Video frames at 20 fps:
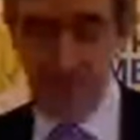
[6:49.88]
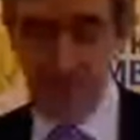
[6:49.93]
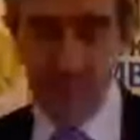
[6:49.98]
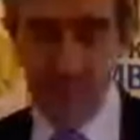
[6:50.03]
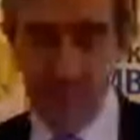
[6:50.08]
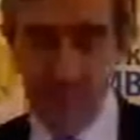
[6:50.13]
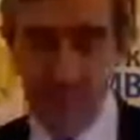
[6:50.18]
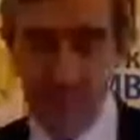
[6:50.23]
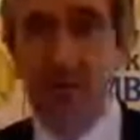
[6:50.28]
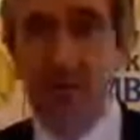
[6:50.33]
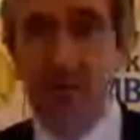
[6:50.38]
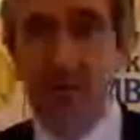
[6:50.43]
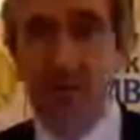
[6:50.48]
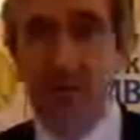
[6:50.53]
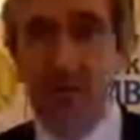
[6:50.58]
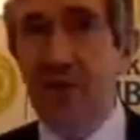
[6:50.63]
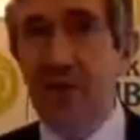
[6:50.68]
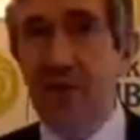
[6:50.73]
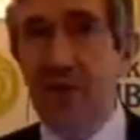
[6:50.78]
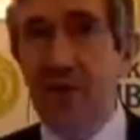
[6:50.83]
but we've
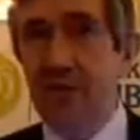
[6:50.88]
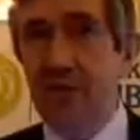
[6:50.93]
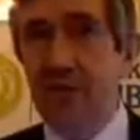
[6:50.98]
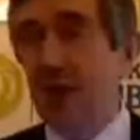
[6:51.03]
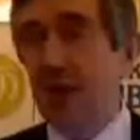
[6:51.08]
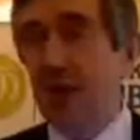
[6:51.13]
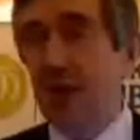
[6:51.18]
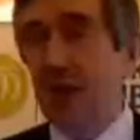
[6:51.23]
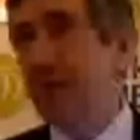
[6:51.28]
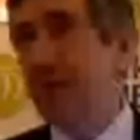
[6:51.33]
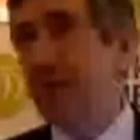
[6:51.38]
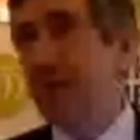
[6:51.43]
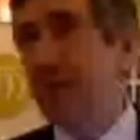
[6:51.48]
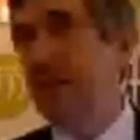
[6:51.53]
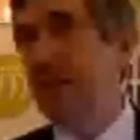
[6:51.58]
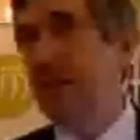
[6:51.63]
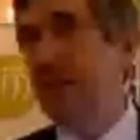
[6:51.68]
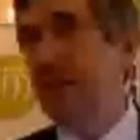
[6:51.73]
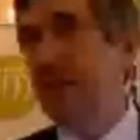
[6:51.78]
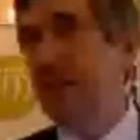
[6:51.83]
invested in
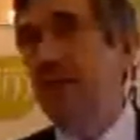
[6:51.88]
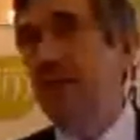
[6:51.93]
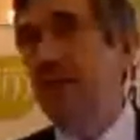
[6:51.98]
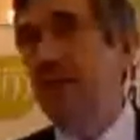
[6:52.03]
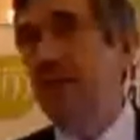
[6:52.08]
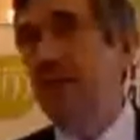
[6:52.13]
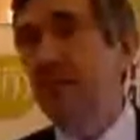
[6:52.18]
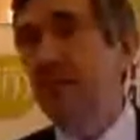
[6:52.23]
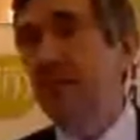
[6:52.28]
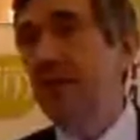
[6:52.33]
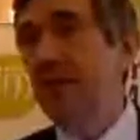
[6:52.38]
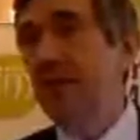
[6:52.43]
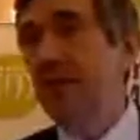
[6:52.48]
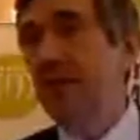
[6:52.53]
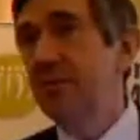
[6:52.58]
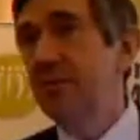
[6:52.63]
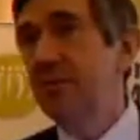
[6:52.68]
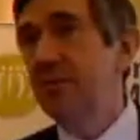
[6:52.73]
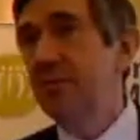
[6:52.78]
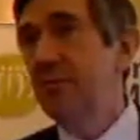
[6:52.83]
marketing, customer
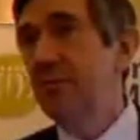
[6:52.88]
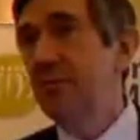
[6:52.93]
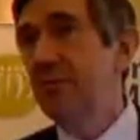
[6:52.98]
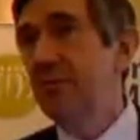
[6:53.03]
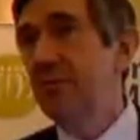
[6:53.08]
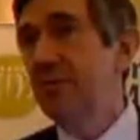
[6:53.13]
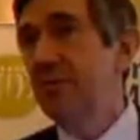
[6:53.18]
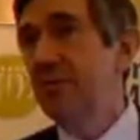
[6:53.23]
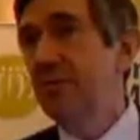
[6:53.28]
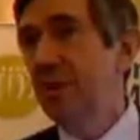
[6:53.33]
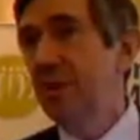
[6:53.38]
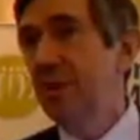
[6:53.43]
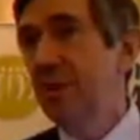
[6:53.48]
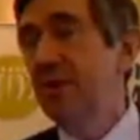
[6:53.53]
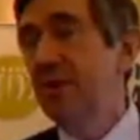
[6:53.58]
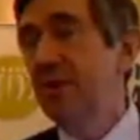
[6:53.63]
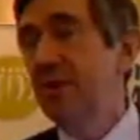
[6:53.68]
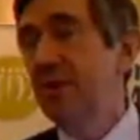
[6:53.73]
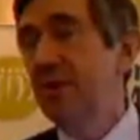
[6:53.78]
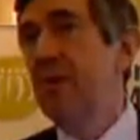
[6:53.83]
liaison, improving
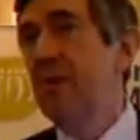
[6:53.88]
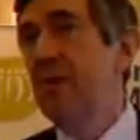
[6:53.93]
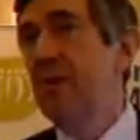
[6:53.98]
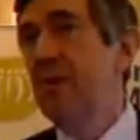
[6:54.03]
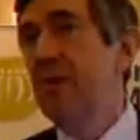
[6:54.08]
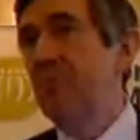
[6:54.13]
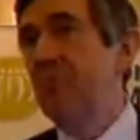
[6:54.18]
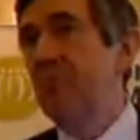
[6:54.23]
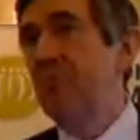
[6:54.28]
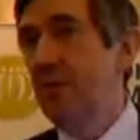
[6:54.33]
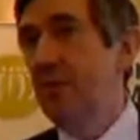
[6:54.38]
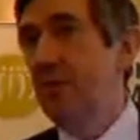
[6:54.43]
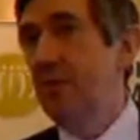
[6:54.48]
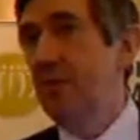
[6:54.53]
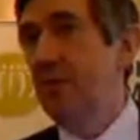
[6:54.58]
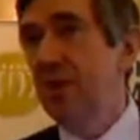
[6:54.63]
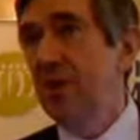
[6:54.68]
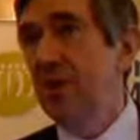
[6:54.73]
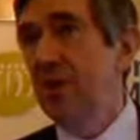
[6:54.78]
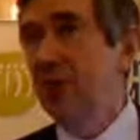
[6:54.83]
quality, all of which
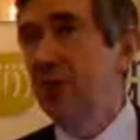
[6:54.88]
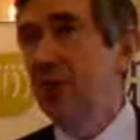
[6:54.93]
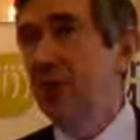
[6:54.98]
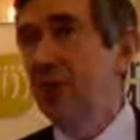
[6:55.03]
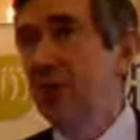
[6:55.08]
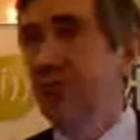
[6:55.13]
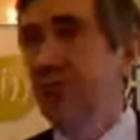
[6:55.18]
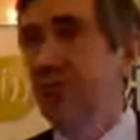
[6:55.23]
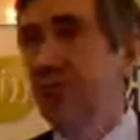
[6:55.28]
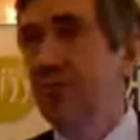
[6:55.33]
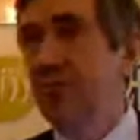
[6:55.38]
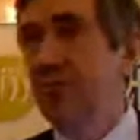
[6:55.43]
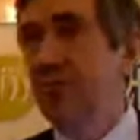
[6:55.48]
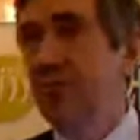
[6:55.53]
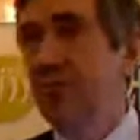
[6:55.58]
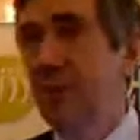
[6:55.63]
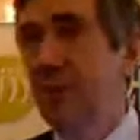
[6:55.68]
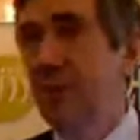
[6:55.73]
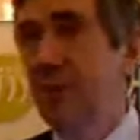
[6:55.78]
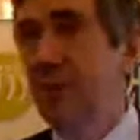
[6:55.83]
helps to improve our
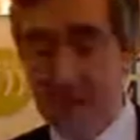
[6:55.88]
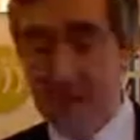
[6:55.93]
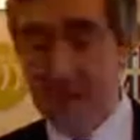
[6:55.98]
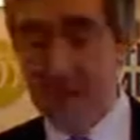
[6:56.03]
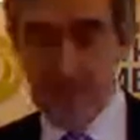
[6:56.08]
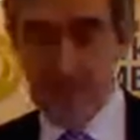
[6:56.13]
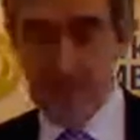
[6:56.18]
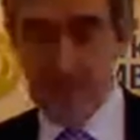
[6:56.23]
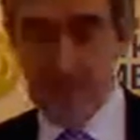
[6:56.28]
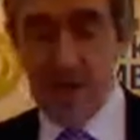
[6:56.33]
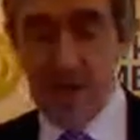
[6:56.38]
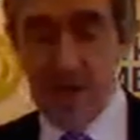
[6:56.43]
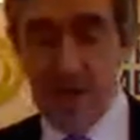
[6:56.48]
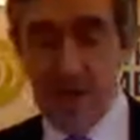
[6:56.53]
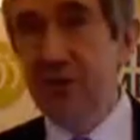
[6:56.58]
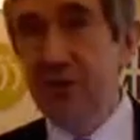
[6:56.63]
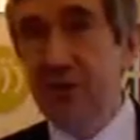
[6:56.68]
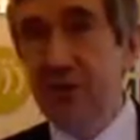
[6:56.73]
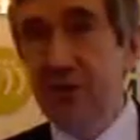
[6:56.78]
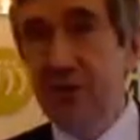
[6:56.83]
volume.
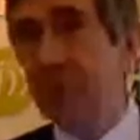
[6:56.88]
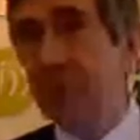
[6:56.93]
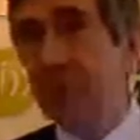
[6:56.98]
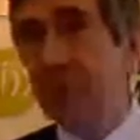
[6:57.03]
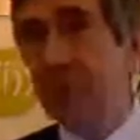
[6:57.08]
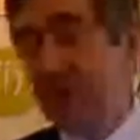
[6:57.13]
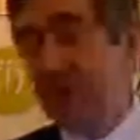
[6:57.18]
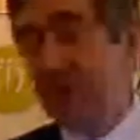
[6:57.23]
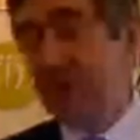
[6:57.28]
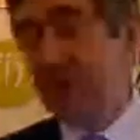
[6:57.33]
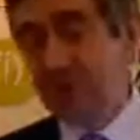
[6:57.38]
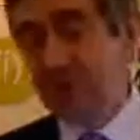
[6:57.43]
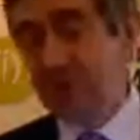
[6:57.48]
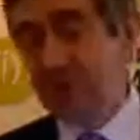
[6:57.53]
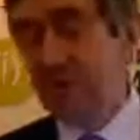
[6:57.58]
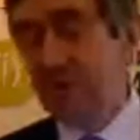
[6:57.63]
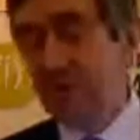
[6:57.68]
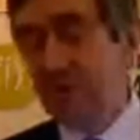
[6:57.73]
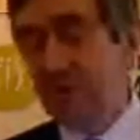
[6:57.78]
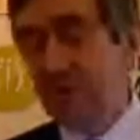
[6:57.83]
This growth, I should say
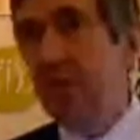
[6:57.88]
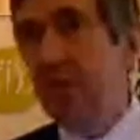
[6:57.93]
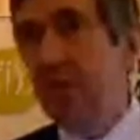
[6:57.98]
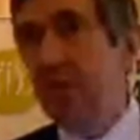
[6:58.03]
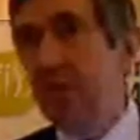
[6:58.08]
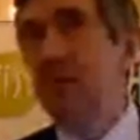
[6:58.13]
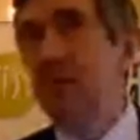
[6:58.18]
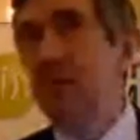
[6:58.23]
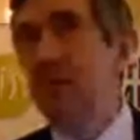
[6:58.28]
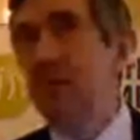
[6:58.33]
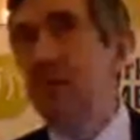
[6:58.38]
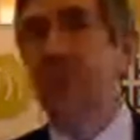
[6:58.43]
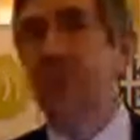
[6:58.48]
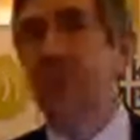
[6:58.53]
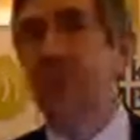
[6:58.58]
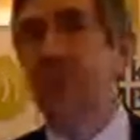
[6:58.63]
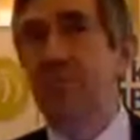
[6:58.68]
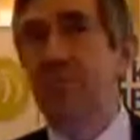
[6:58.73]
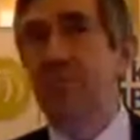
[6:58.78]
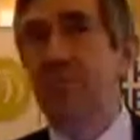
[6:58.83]
as well, occurs
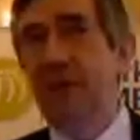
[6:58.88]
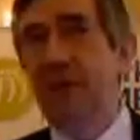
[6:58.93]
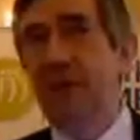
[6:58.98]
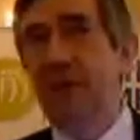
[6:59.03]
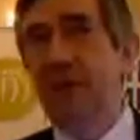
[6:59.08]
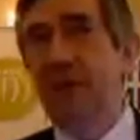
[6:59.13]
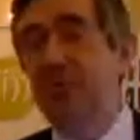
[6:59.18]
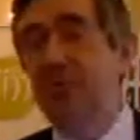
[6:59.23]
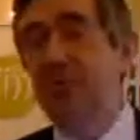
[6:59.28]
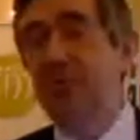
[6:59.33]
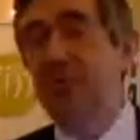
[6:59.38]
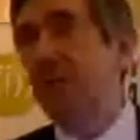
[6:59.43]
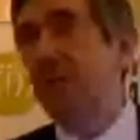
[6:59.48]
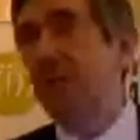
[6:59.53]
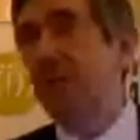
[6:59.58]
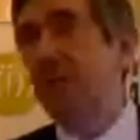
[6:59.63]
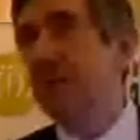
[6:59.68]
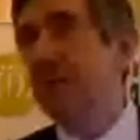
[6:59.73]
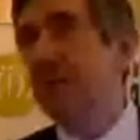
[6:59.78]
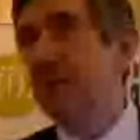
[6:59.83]
predominantly in
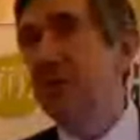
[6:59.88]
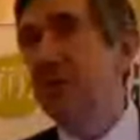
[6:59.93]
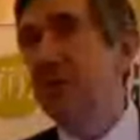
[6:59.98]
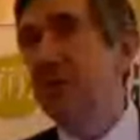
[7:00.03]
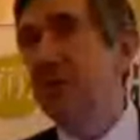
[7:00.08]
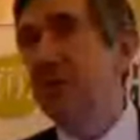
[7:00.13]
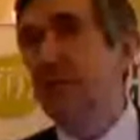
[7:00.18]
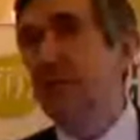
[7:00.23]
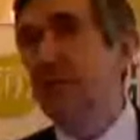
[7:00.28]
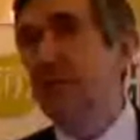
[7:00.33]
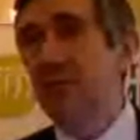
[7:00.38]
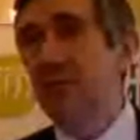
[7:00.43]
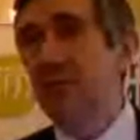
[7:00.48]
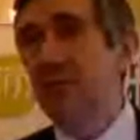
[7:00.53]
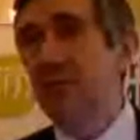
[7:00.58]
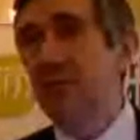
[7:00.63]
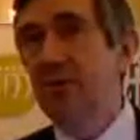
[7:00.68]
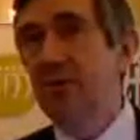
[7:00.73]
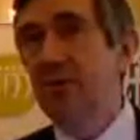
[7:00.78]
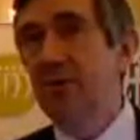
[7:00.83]
the business to
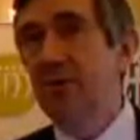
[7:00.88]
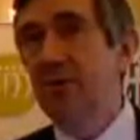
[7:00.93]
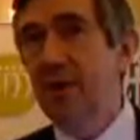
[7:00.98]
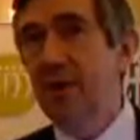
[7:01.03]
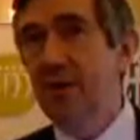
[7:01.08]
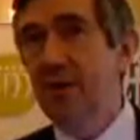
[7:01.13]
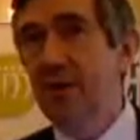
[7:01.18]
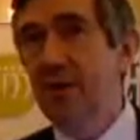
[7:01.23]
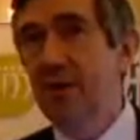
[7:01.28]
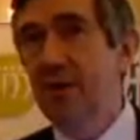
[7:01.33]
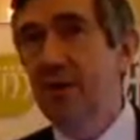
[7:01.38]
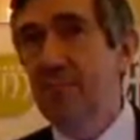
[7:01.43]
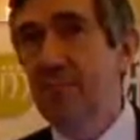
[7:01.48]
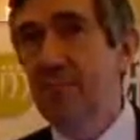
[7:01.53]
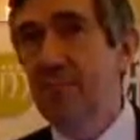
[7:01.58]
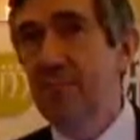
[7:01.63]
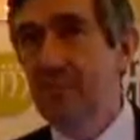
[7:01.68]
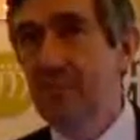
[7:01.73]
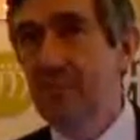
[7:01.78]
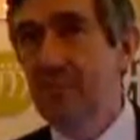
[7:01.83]
consumer category.
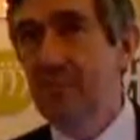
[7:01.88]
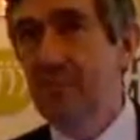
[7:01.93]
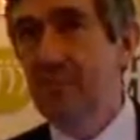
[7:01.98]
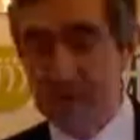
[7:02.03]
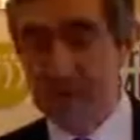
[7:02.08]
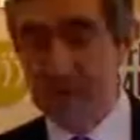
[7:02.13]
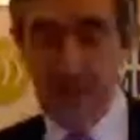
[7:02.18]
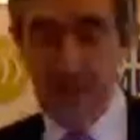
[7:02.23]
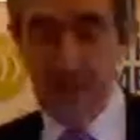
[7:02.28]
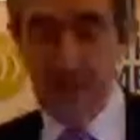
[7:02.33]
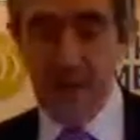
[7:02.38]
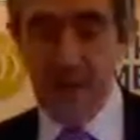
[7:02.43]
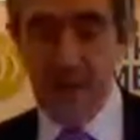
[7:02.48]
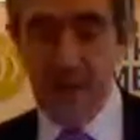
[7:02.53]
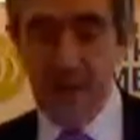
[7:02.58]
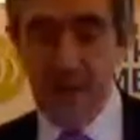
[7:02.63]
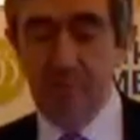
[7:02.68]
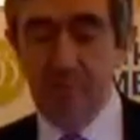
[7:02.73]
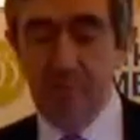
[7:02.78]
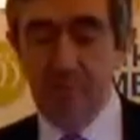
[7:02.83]

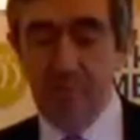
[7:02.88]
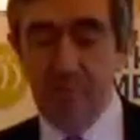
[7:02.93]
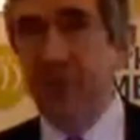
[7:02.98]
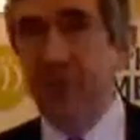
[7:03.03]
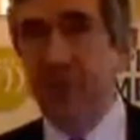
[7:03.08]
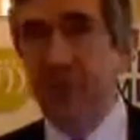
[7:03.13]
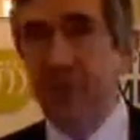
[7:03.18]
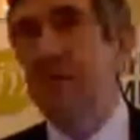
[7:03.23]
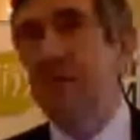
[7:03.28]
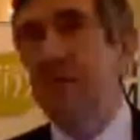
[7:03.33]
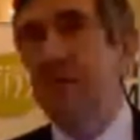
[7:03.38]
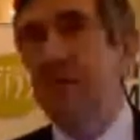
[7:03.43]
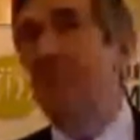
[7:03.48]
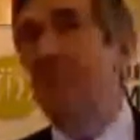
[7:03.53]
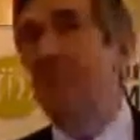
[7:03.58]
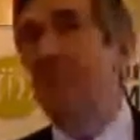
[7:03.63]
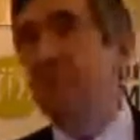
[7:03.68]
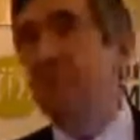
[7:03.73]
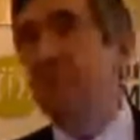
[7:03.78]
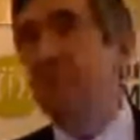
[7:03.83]
Most
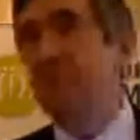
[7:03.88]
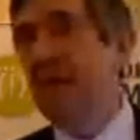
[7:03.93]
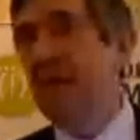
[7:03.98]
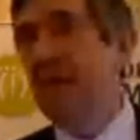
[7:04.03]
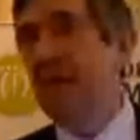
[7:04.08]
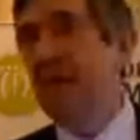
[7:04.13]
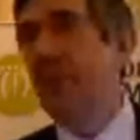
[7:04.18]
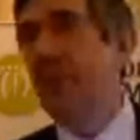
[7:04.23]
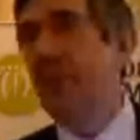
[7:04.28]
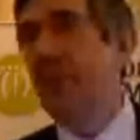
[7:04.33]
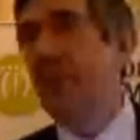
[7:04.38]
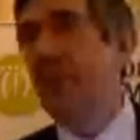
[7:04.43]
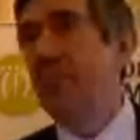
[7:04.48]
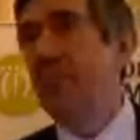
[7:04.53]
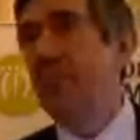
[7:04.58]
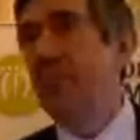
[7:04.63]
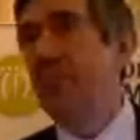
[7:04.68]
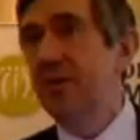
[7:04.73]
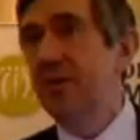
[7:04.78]
mail volume is